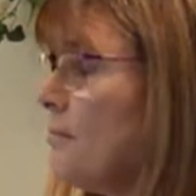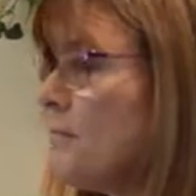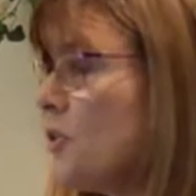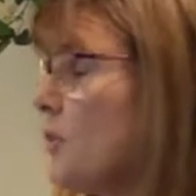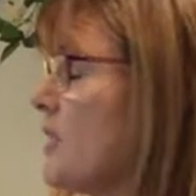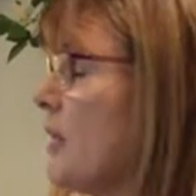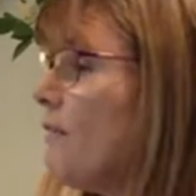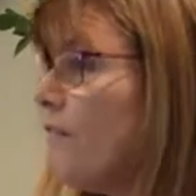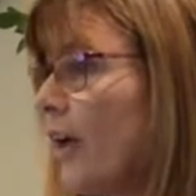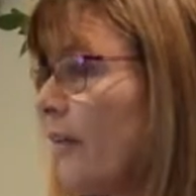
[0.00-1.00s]
she was in a
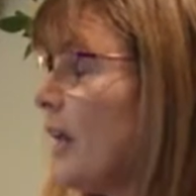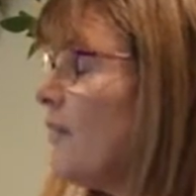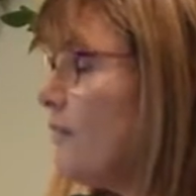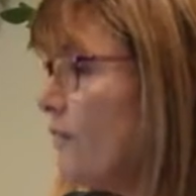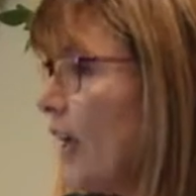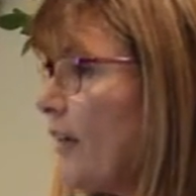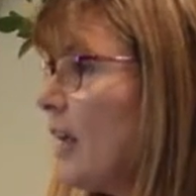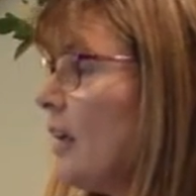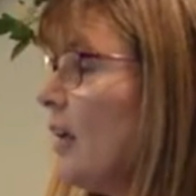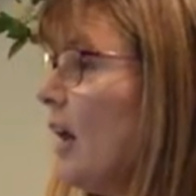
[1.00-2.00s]
very,
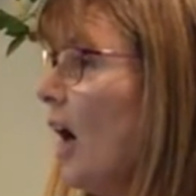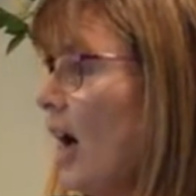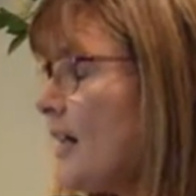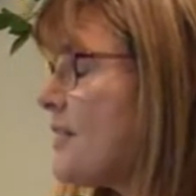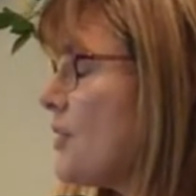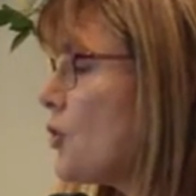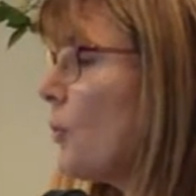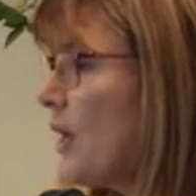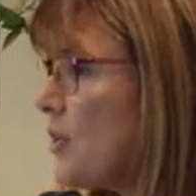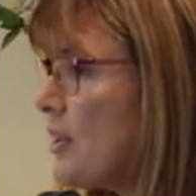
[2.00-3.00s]
very hard
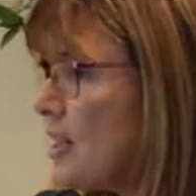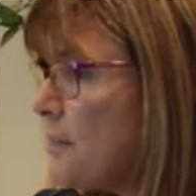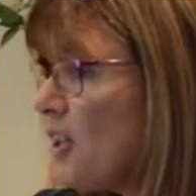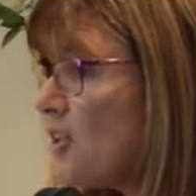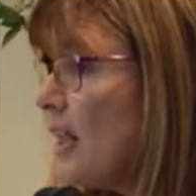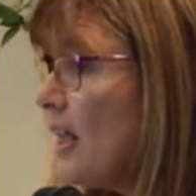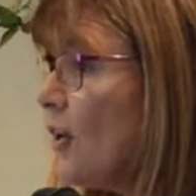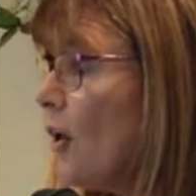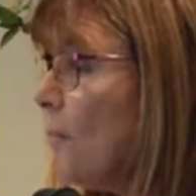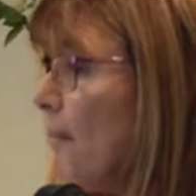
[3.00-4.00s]
situation, especially in
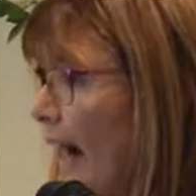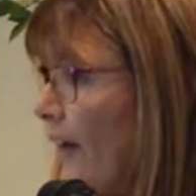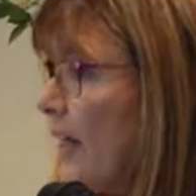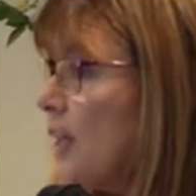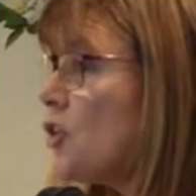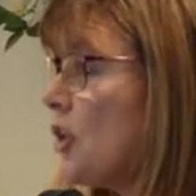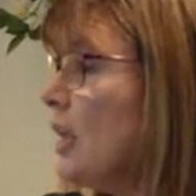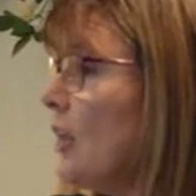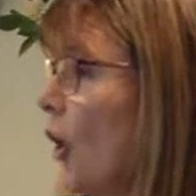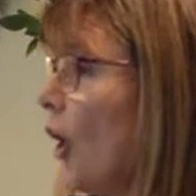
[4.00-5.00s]
her marriage and
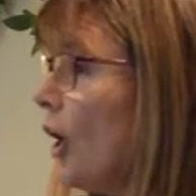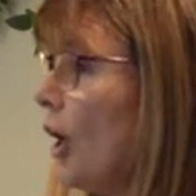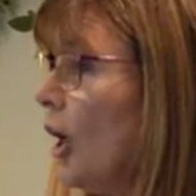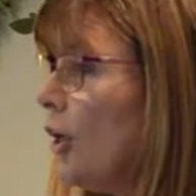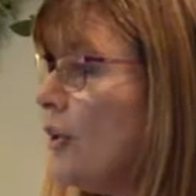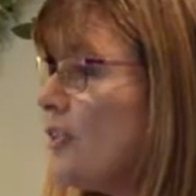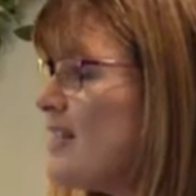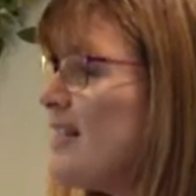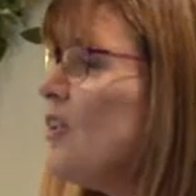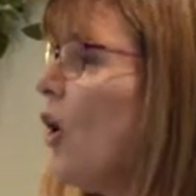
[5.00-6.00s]
in her, you know,
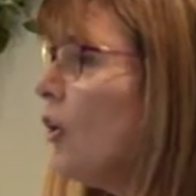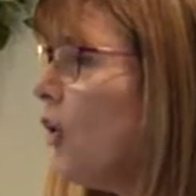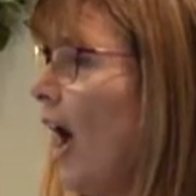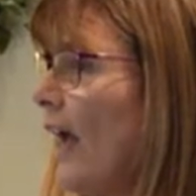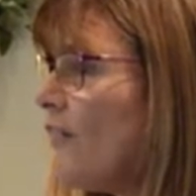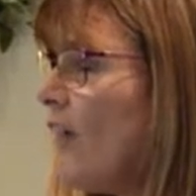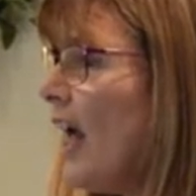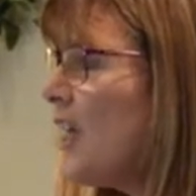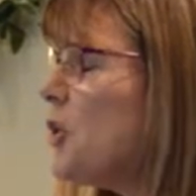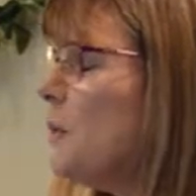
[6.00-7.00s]
just in her life
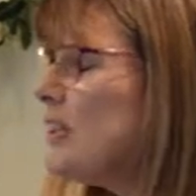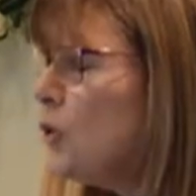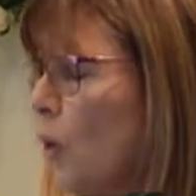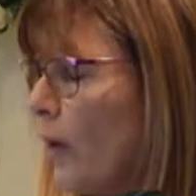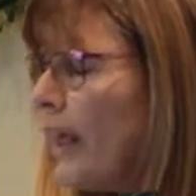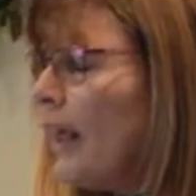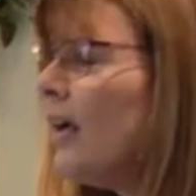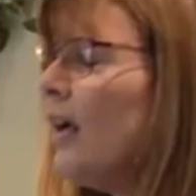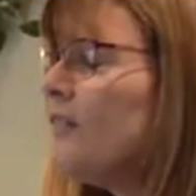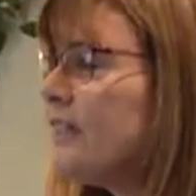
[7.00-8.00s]
and she was looking
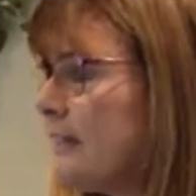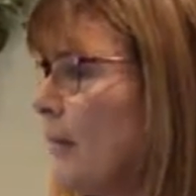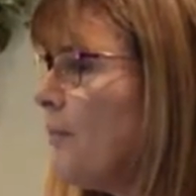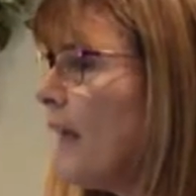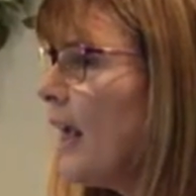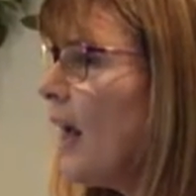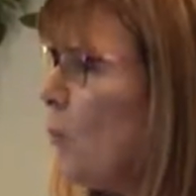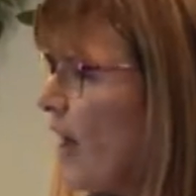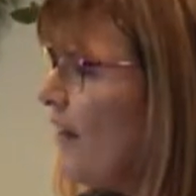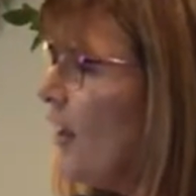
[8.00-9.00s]
for something. And
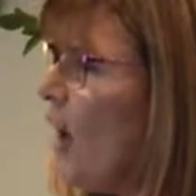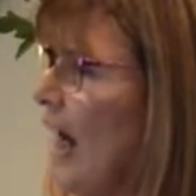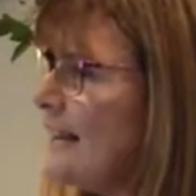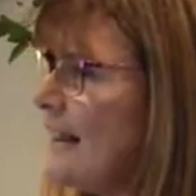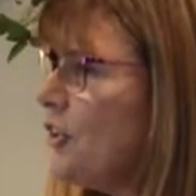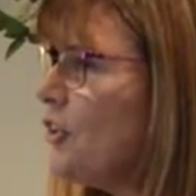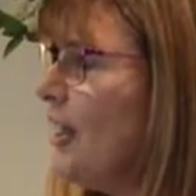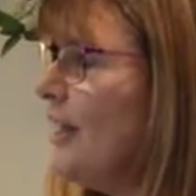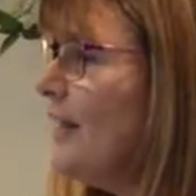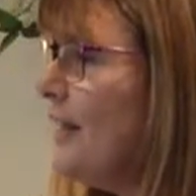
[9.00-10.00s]
one of the guys at,
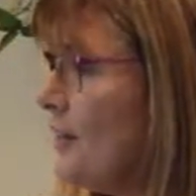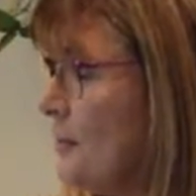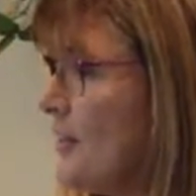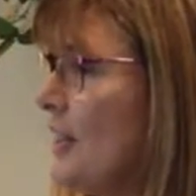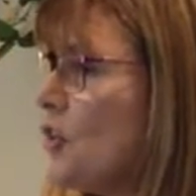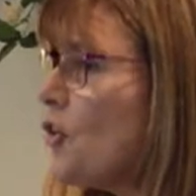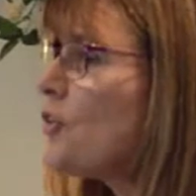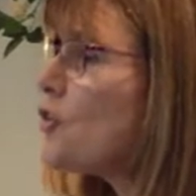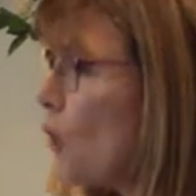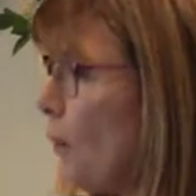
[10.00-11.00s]
in, in the city church
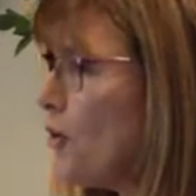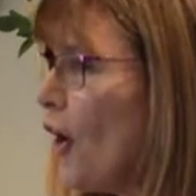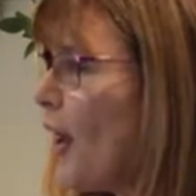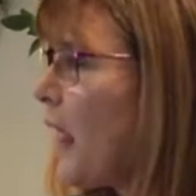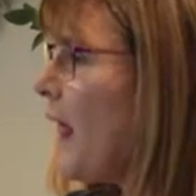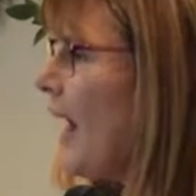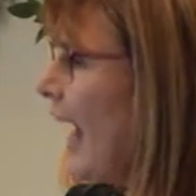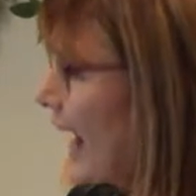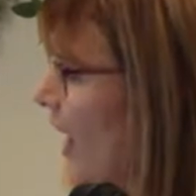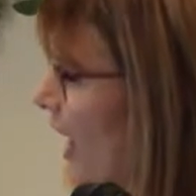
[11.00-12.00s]
stopped her
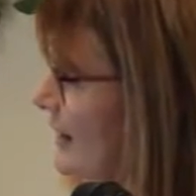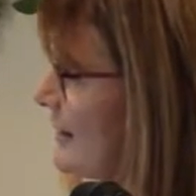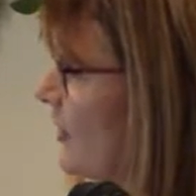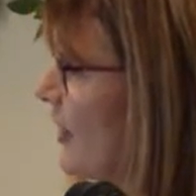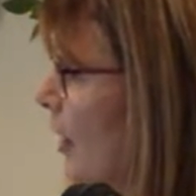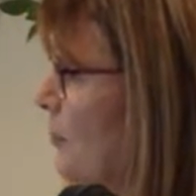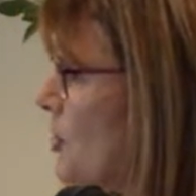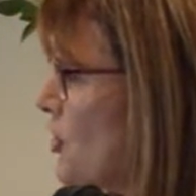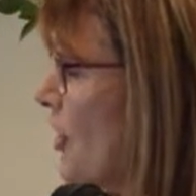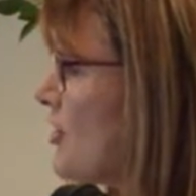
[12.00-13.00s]
and asked her to come to
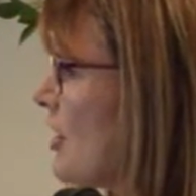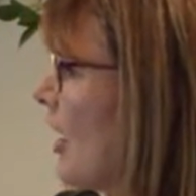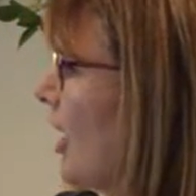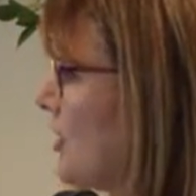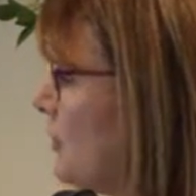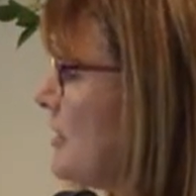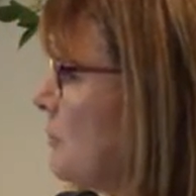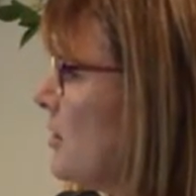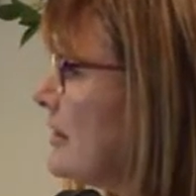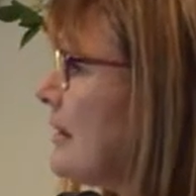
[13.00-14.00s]
church. She was a
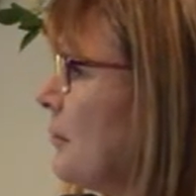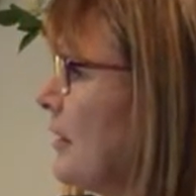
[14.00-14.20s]
Muslim.